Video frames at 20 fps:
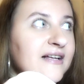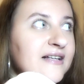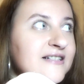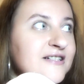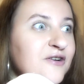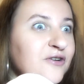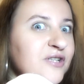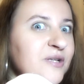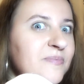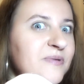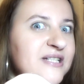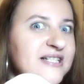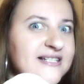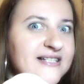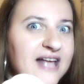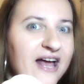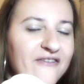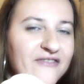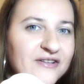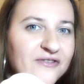It's gonna be
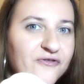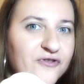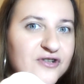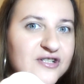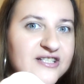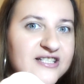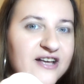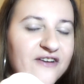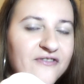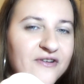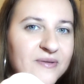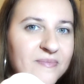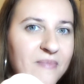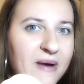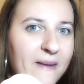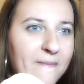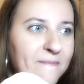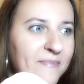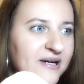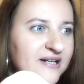7 for 7
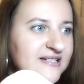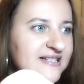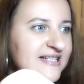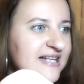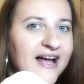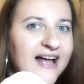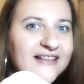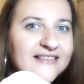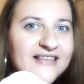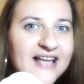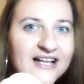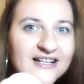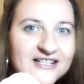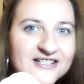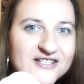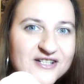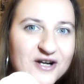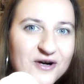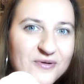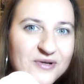members, and then
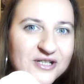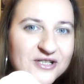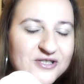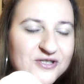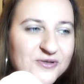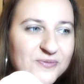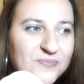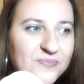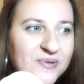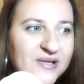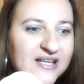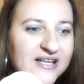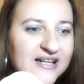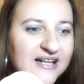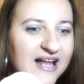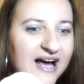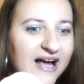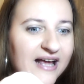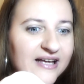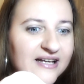it's going to be
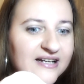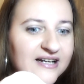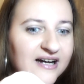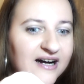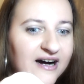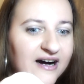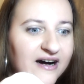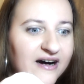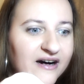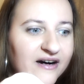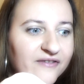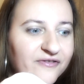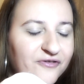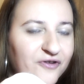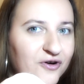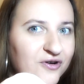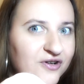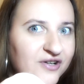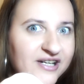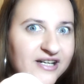like
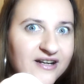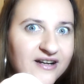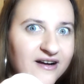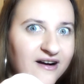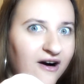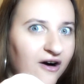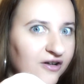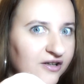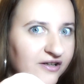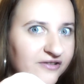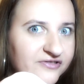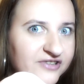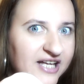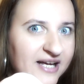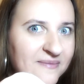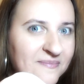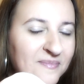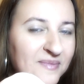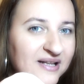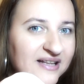for all of
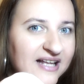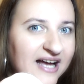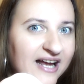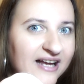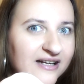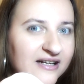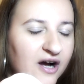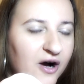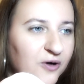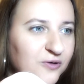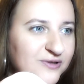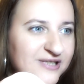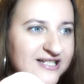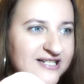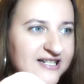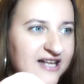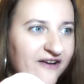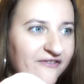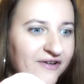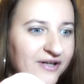them, like
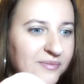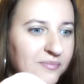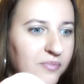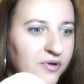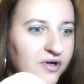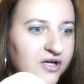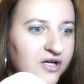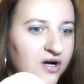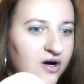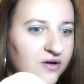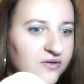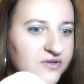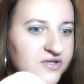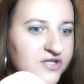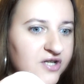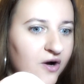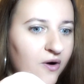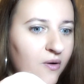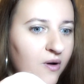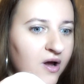OT7 book
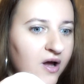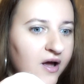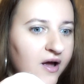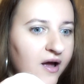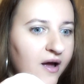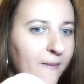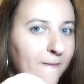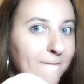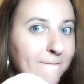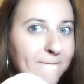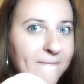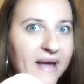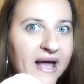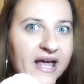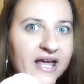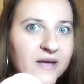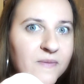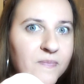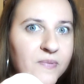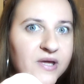also.
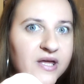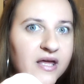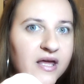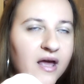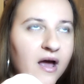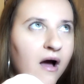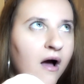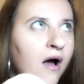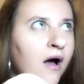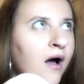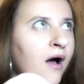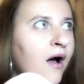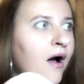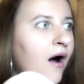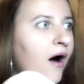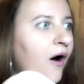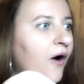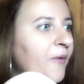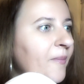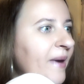Maybe.
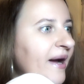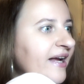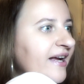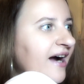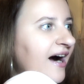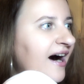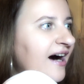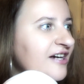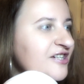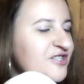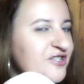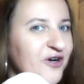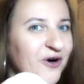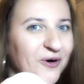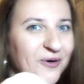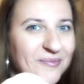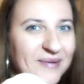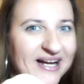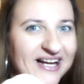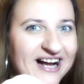Oh my gosh,
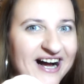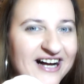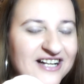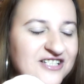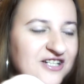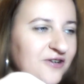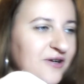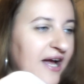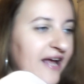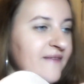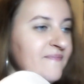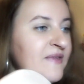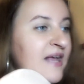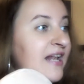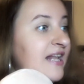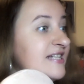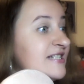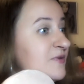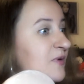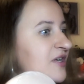oh my gosh. Okay,
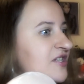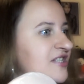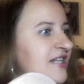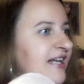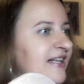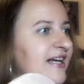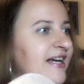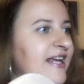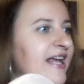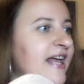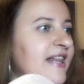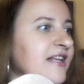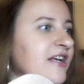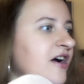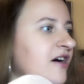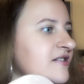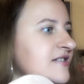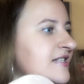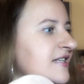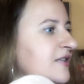let's watch that again
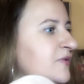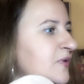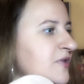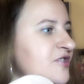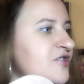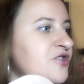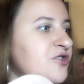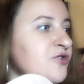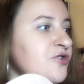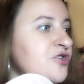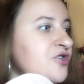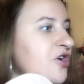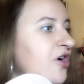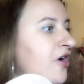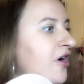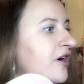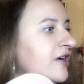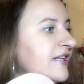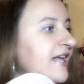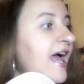because it was too
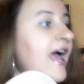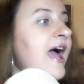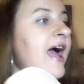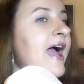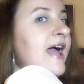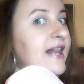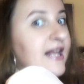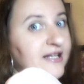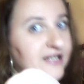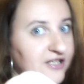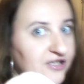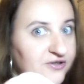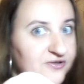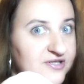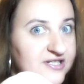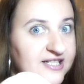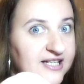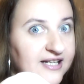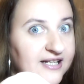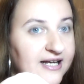short and I need to
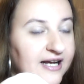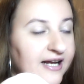see it